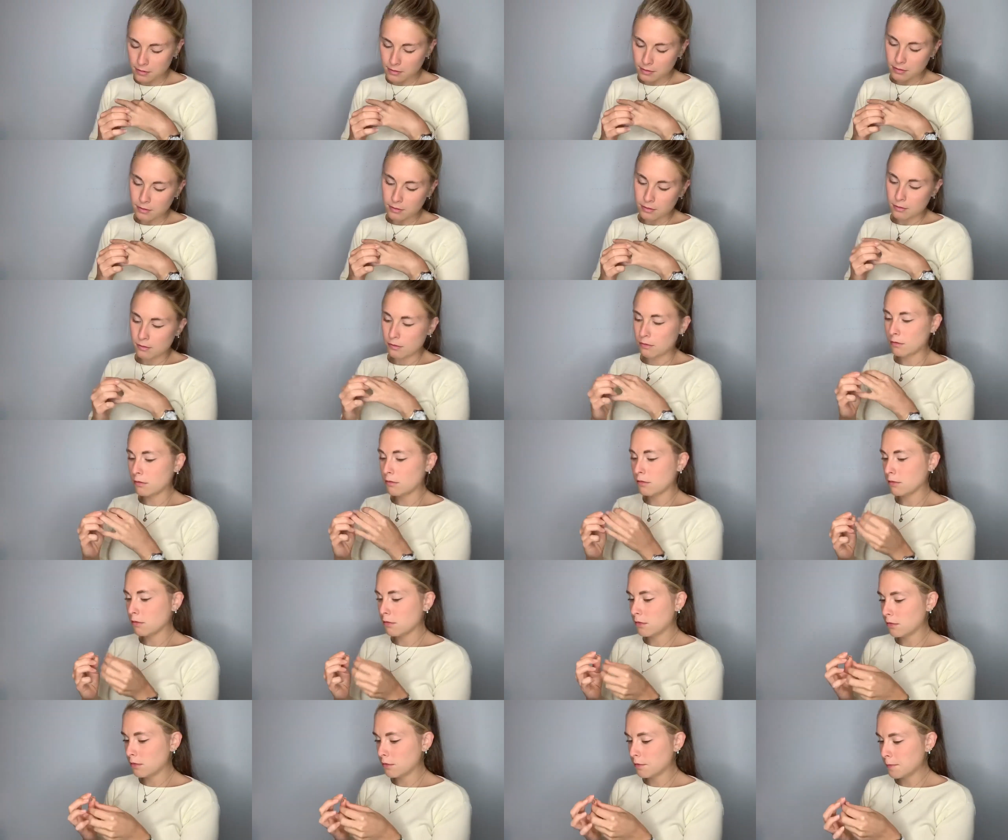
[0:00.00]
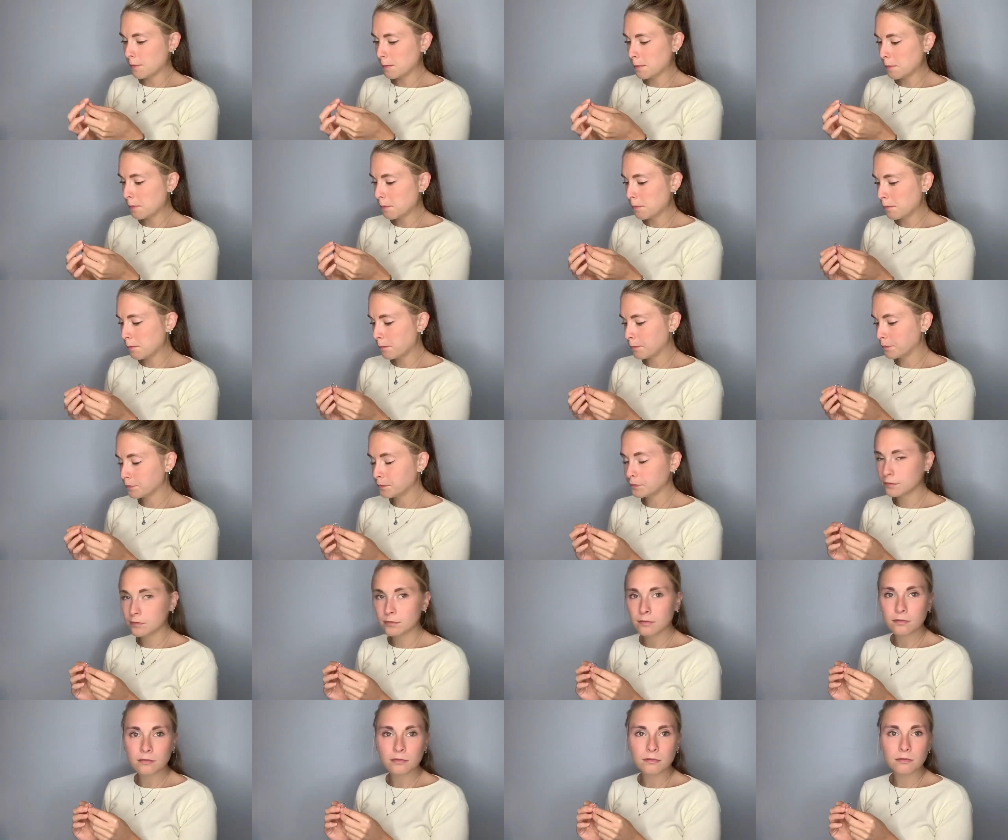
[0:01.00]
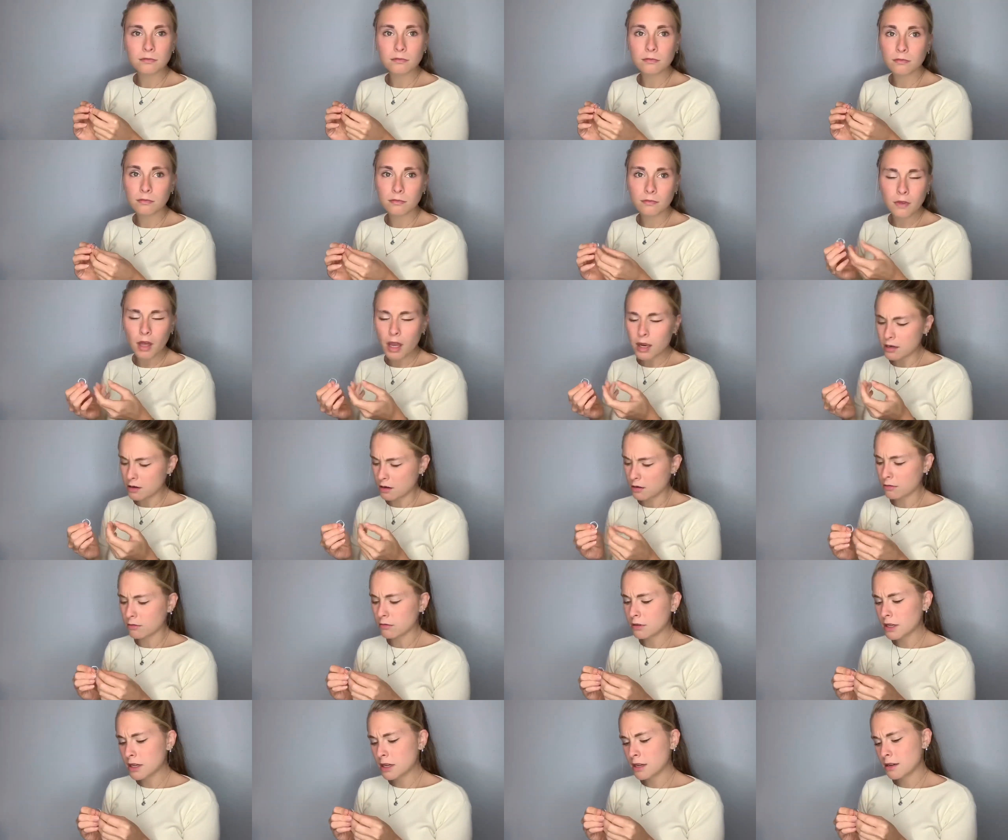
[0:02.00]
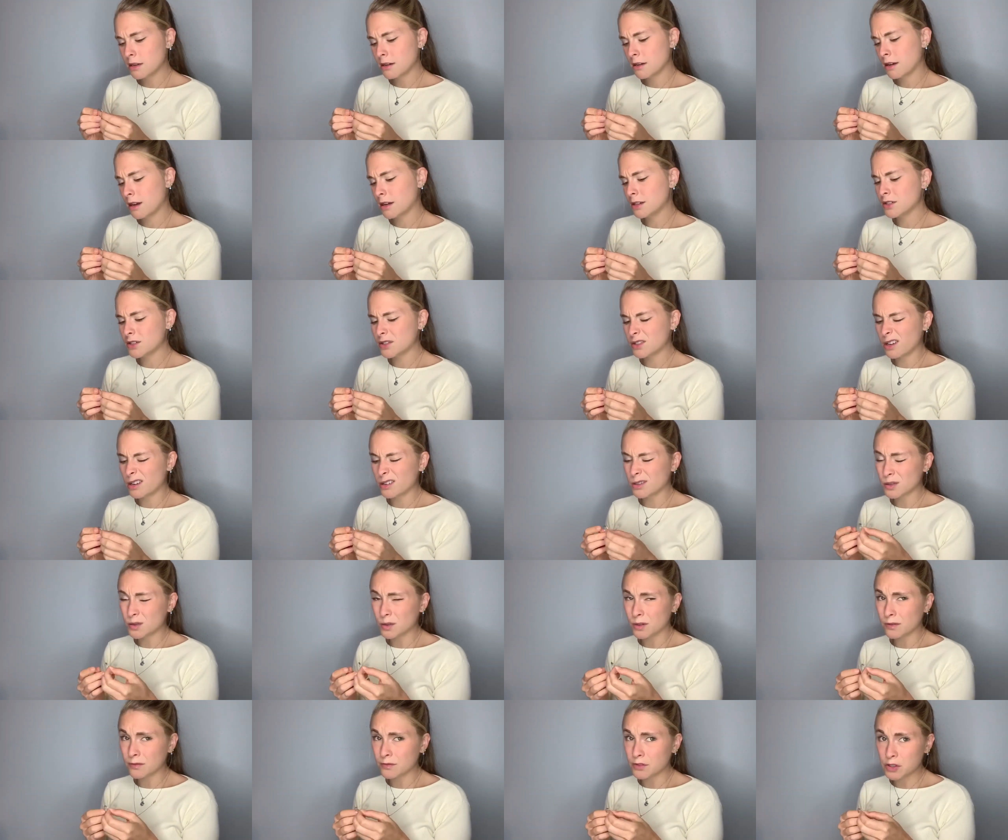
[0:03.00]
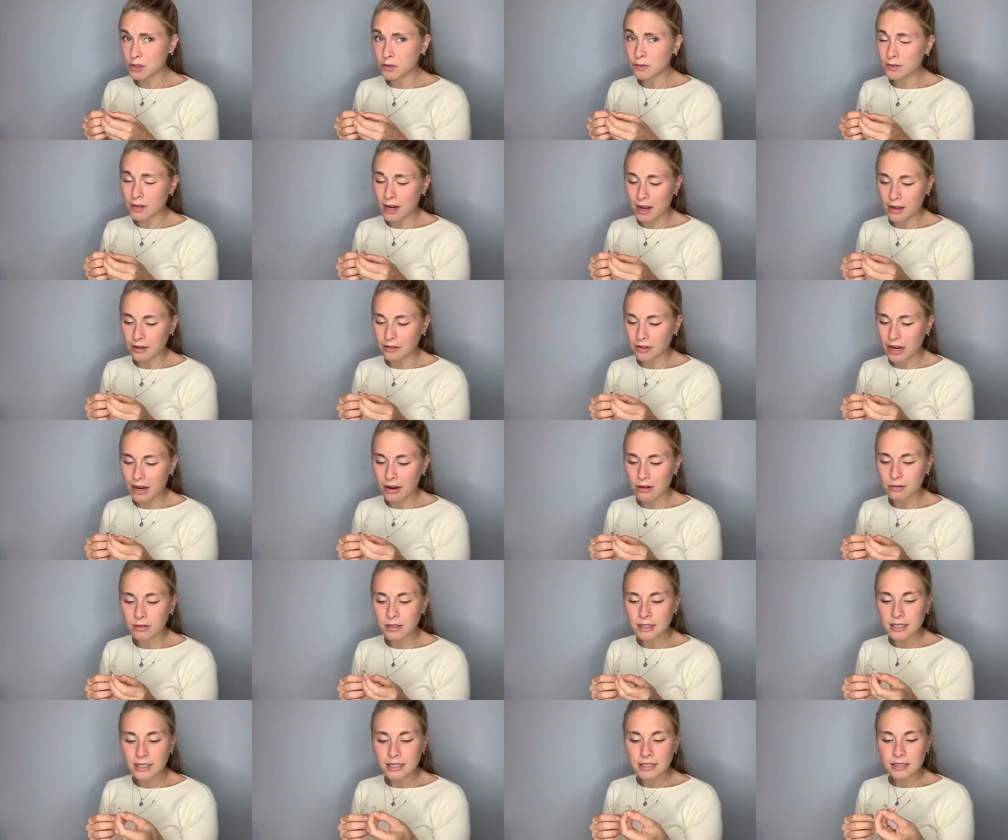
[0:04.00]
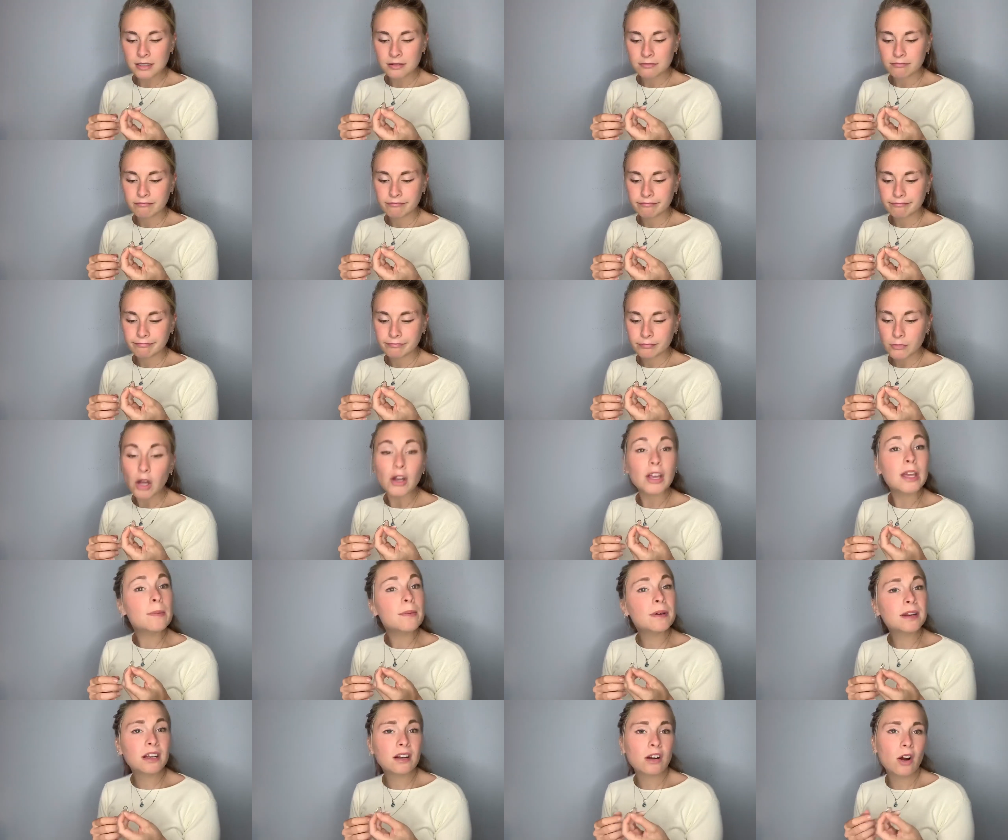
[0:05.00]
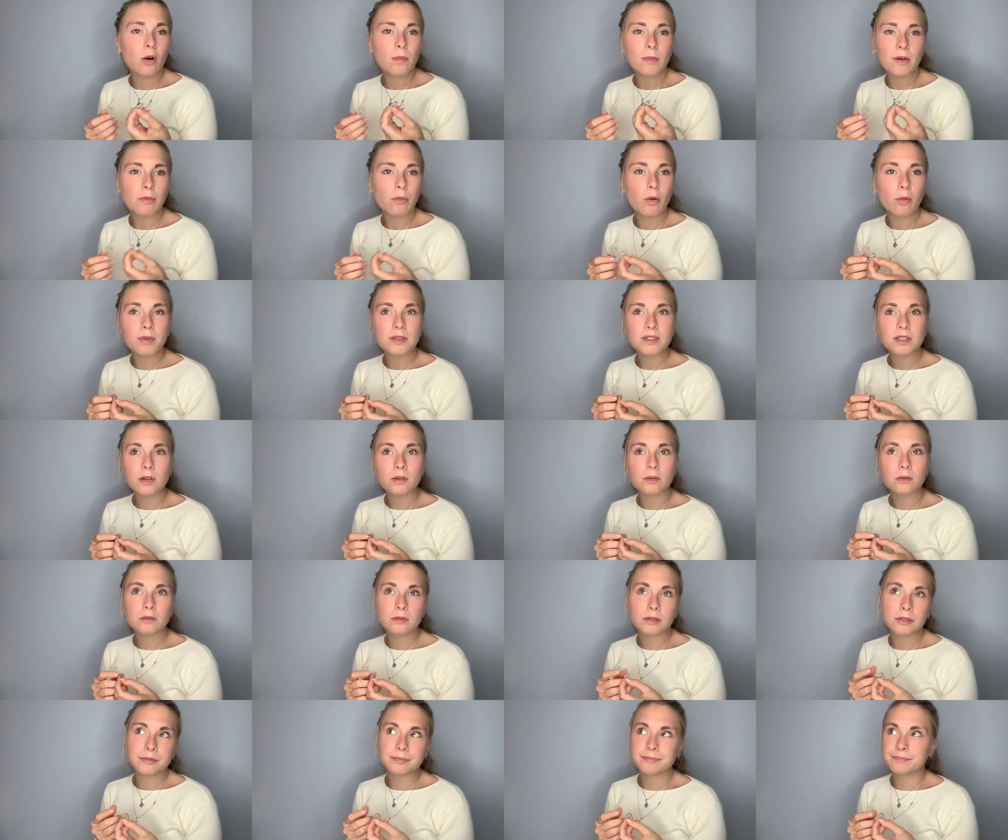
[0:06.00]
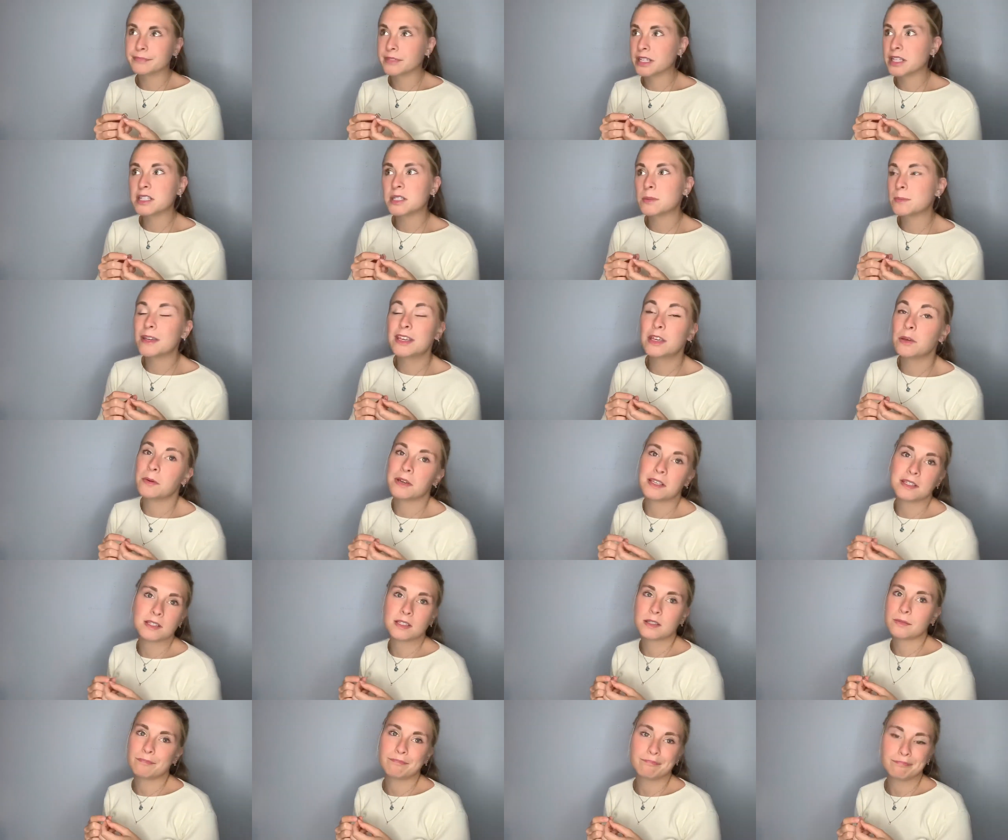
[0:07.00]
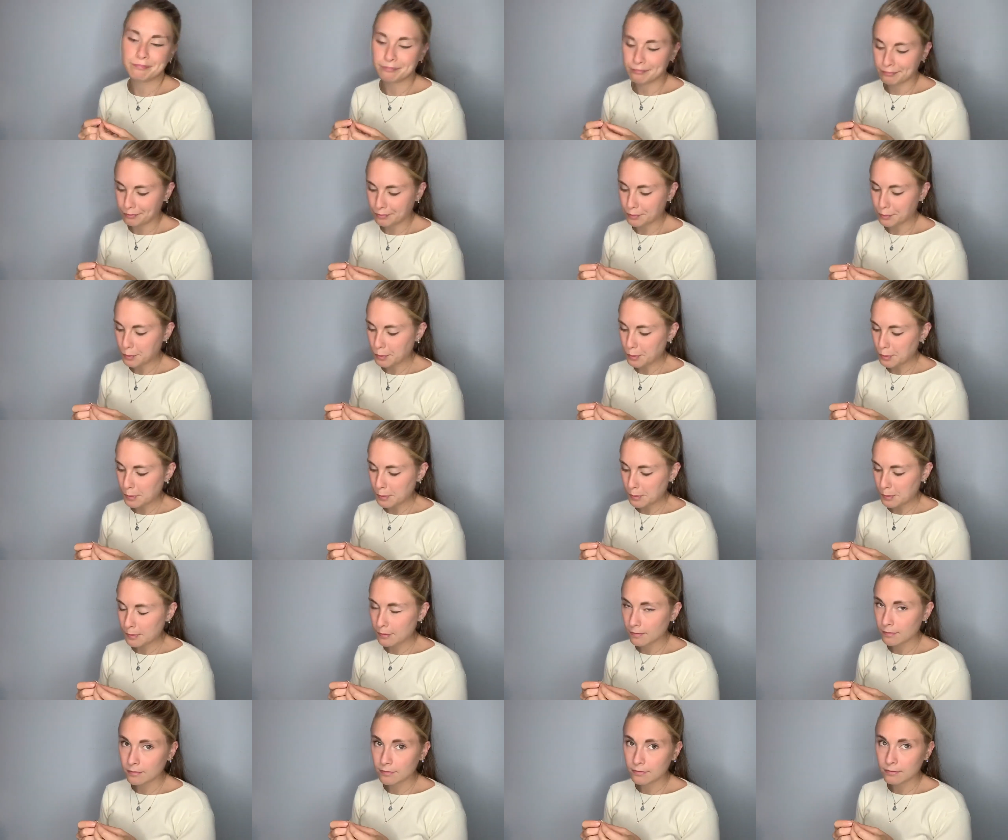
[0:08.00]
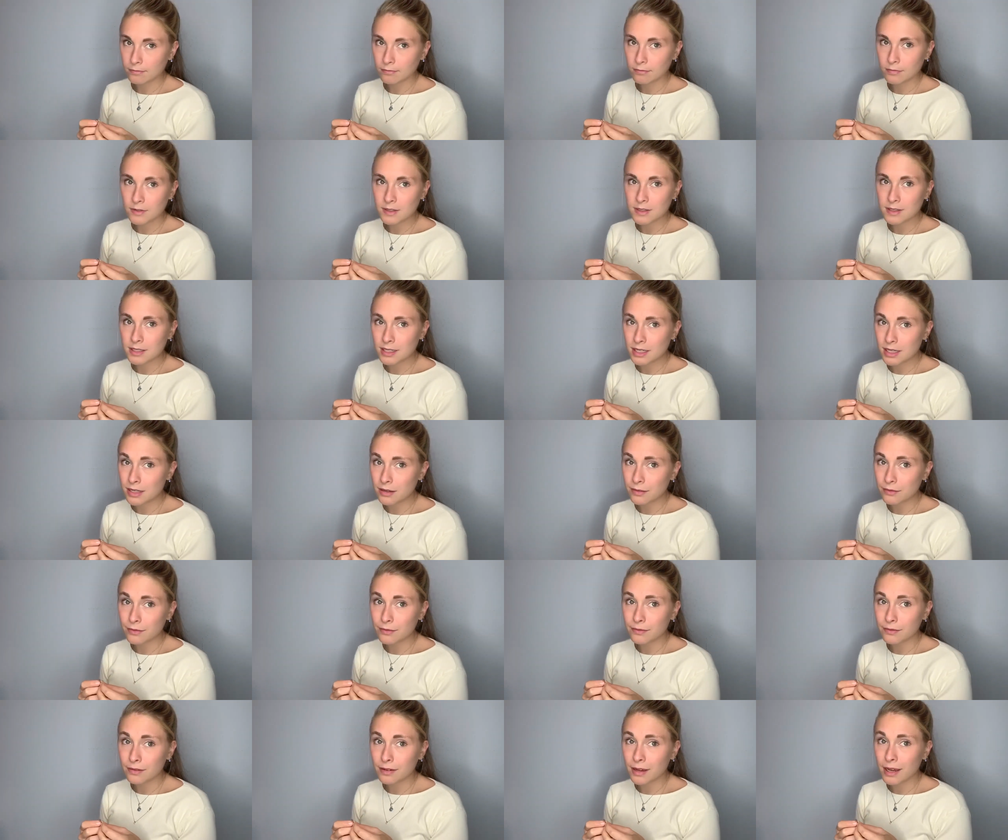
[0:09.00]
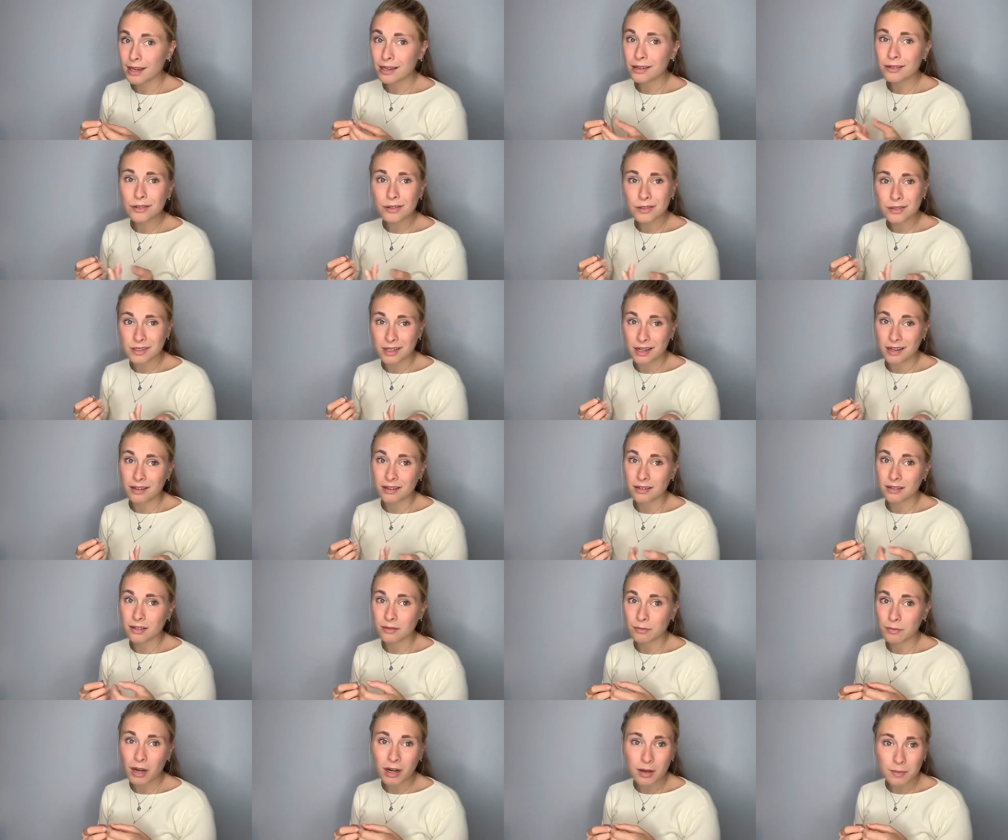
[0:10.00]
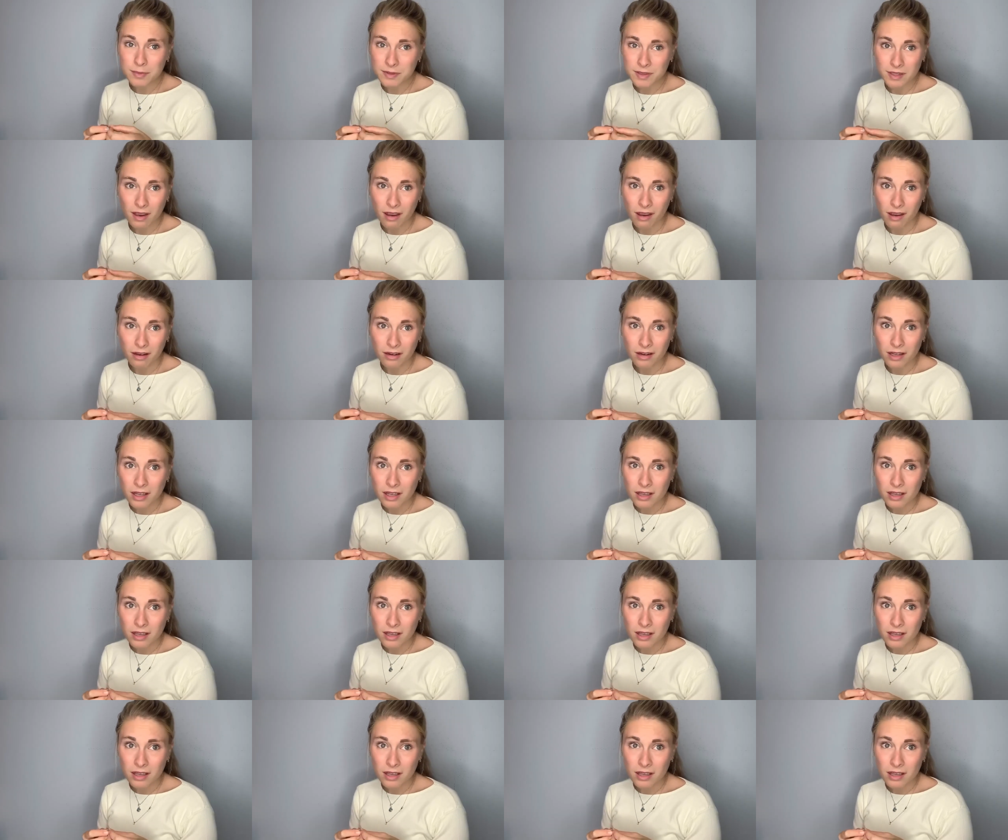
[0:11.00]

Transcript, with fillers: What are you doing? I didn't ask for it back. I know. I just thought it's sort of juvenile now. I'll keep it at home. It won't be so uh, conspicuous. You don't want to wear it? Steve, I understand. I'm not upset.